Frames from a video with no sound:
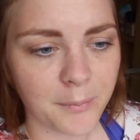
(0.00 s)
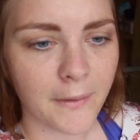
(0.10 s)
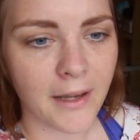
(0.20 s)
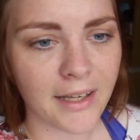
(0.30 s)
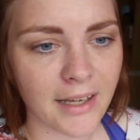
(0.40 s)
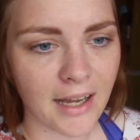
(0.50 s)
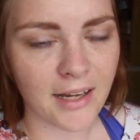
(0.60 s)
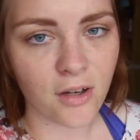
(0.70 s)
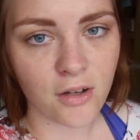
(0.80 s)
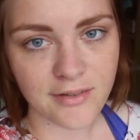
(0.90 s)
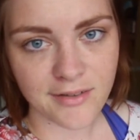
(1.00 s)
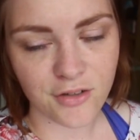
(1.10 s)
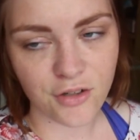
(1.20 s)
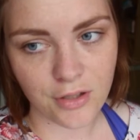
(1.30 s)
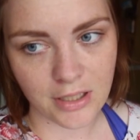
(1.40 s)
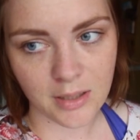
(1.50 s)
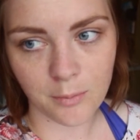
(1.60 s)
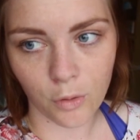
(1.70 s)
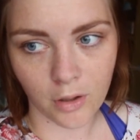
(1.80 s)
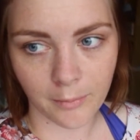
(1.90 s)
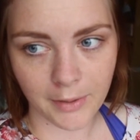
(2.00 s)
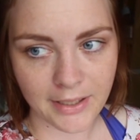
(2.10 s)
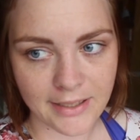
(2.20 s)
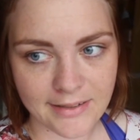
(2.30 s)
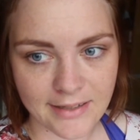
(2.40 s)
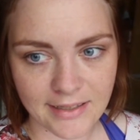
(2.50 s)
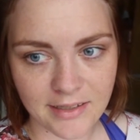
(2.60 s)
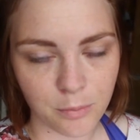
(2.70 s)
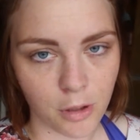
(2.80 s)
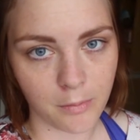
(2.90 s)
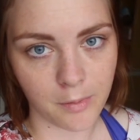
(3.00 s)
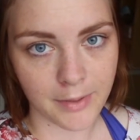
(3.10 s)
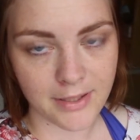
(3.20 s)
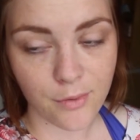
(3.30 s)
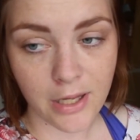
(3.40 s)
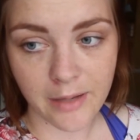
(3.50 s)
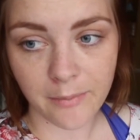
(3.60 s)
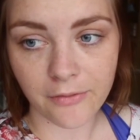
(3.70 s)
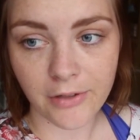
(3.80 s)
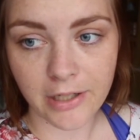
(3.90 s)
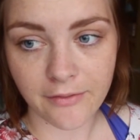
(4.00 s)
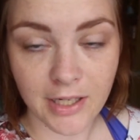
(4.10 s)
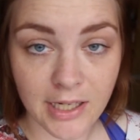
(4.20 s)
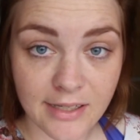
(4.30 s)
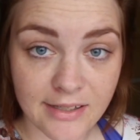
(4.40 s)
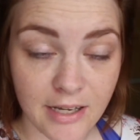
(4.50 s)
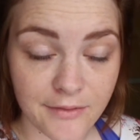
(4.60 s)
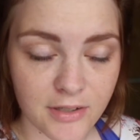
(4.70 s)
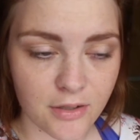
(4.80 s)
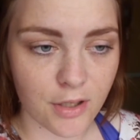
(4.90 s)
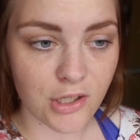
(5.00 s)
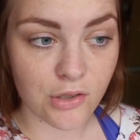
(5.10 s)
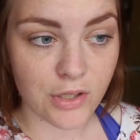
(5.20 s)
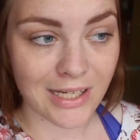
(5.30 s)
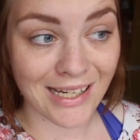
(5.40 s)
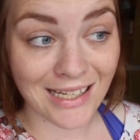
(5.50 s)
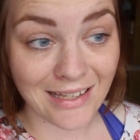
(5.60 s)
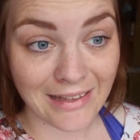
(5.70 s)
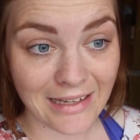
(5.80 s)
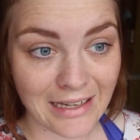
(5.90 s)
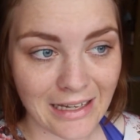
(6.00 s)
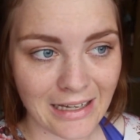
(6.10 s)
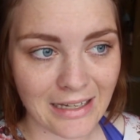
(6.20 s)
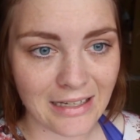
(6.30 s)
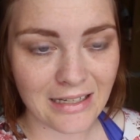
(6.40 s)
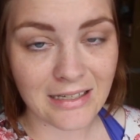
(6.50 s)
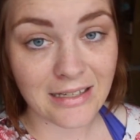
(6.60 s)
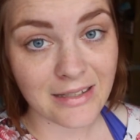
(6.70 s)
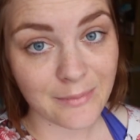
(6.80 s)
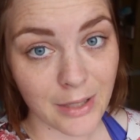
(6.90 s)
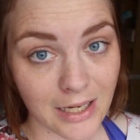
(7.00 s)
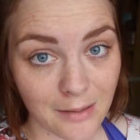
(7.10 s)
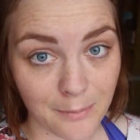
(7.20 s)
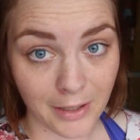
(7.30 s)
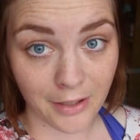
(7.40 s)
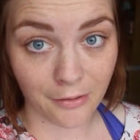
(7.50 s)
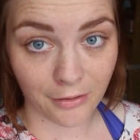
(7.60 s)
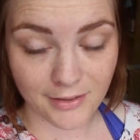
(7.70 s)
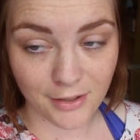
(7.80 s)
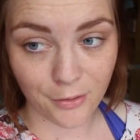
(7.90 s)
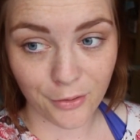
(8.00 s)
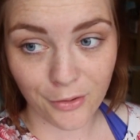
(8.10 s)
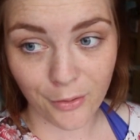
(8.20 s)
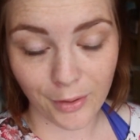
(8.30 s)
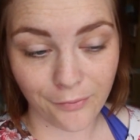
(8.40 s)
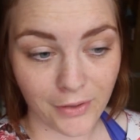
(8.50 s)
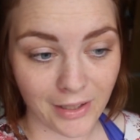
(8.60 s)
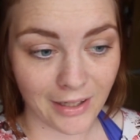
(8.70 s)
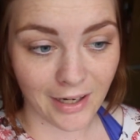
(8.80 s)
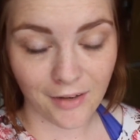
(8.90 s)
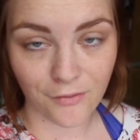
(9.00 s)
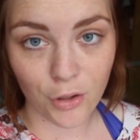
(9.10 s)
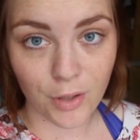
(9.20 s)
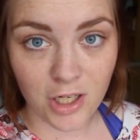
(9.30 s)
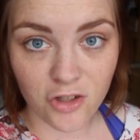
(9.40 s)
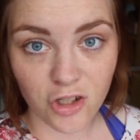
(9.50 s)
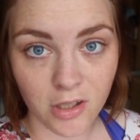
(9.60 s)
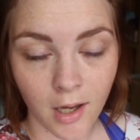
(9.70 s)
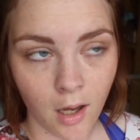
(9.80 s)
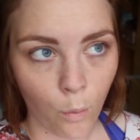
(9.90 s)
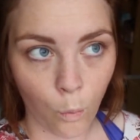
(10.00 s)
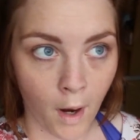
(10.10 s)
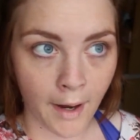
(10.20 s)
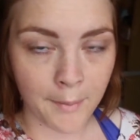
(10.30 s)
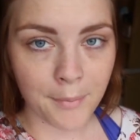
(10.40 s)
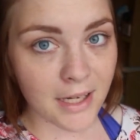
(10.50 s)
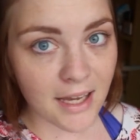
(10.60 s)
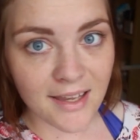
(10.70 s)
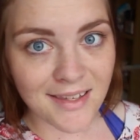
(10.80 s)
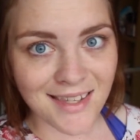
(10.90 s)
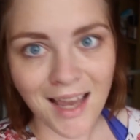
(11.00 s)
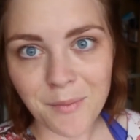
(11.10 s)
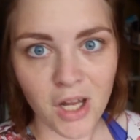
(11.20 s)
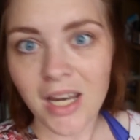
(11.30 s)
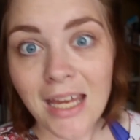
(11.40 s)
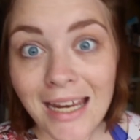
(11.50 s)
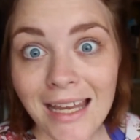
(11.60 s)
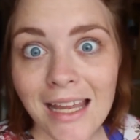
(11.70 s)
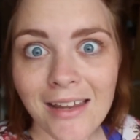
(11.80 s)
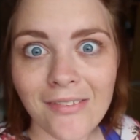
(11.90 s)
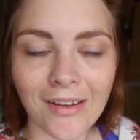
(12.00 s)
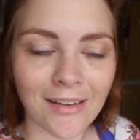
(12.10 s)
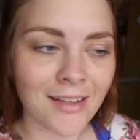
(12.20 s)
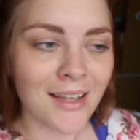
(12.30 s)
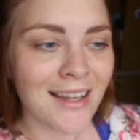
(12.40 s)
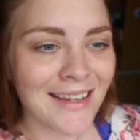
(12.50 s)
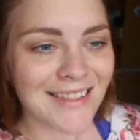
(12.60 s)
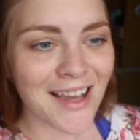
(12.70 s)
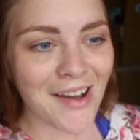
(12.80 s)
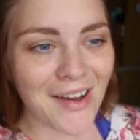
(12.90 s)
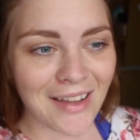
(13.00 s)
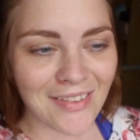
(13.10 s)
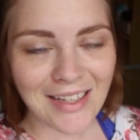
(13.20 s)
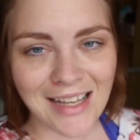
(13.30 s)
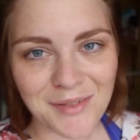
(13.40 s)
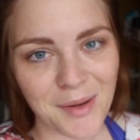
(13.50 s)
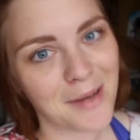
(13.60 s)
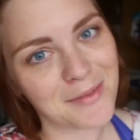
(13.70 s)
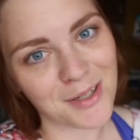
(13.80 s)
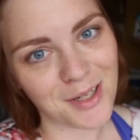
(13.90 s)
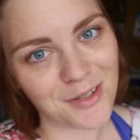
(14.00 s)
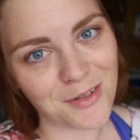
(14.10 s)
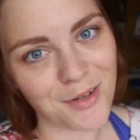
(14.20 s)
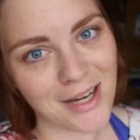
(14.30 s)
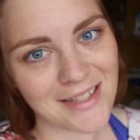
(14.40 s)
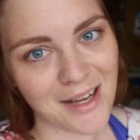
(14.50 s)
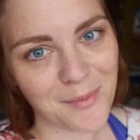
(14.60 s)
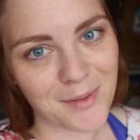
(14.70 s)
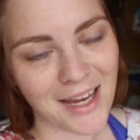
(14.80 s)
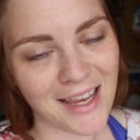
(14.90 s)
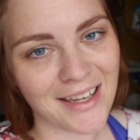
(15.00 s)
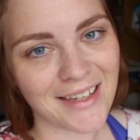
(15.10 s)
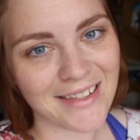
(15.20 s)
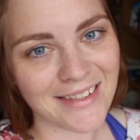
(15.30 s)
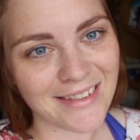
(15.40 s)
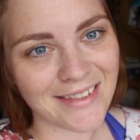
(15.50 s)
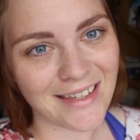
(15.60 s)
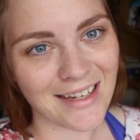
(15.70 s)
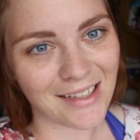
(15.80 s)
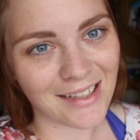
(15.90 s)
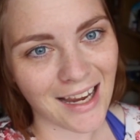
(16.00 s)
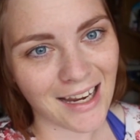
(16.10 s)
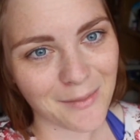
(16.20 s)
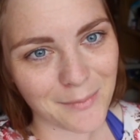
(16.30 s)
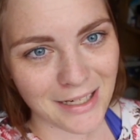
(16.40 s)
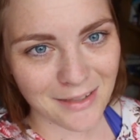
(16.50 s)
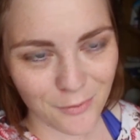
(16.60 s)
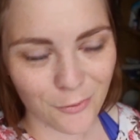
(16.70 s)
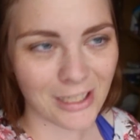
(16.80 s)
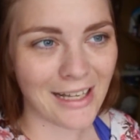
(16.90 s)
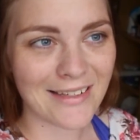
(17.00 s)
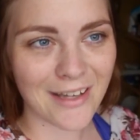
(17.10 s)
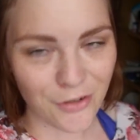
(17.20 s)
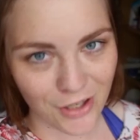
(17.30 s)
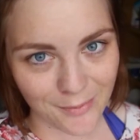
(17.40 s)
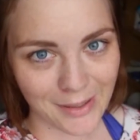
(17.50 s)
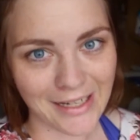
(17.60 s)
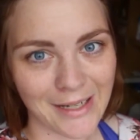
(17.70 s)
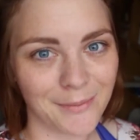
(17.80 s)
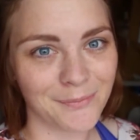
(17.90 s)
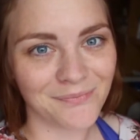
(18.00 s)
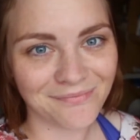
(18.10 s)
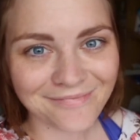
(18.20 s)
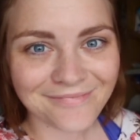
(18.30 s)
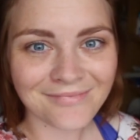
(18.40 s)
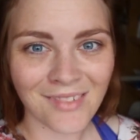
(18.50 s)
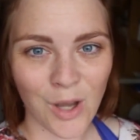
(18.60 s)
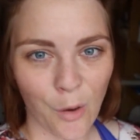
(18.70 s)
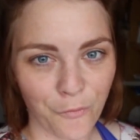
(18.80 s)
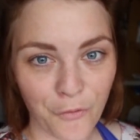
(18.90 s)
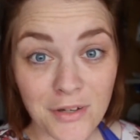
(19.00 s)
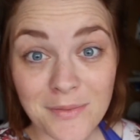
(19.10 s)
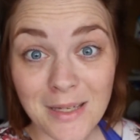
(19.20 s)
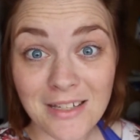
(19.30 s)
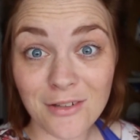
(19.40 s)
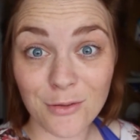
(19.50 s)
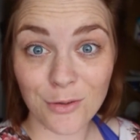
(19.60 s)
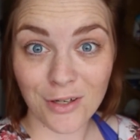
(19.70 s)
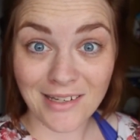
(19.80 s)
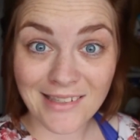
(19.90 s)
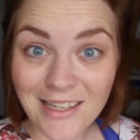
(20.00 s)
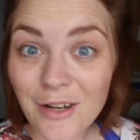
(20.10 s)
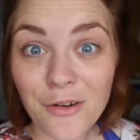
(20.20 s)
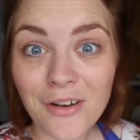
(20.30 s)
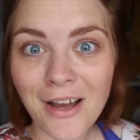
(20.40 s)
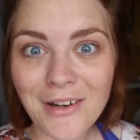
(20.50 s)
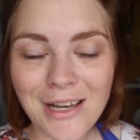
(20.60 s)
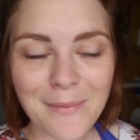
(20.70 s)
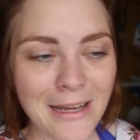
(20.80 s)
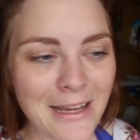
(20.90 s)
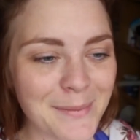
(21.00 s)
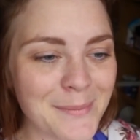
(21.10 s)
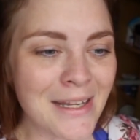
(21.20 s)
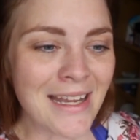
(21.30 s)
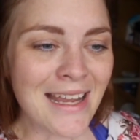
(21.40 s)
but I also should eat more, because that's a problem as well. I'm afraid of eating stuff, so I don't eat anything, and it doesn't make it better. So, you know, I feel like I have no energy. Why? Because I'm not eating anything. So, I think that's why I'm talking to you guys now, because it kind of makes me realize how dumb I am. Or force me to consider how dumb I am.